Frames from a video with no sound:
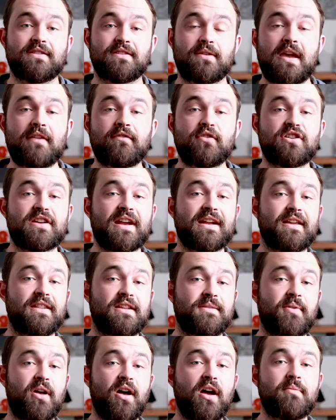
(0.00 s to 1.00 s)
So every jacket
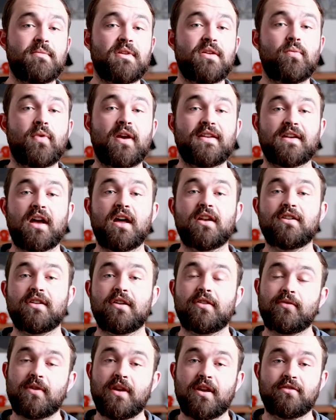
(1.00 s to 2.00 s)
that's behind me weighs
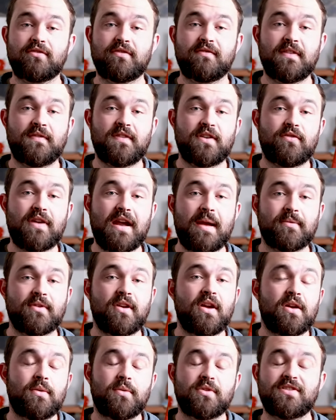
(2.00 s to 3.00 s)
under 350 grams,
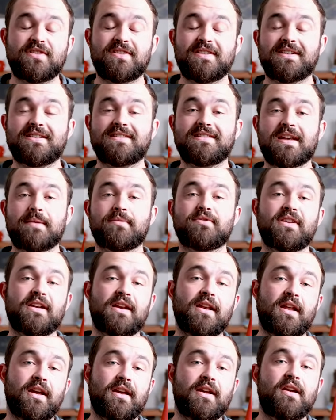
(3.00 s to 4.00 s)
which is
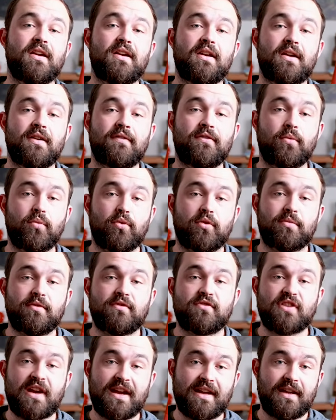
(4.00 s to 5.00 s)
exceptionally light for a
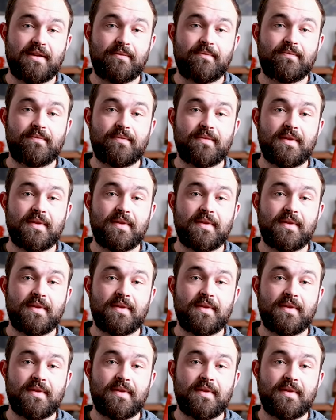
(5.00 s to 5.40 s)
waterproof jacket.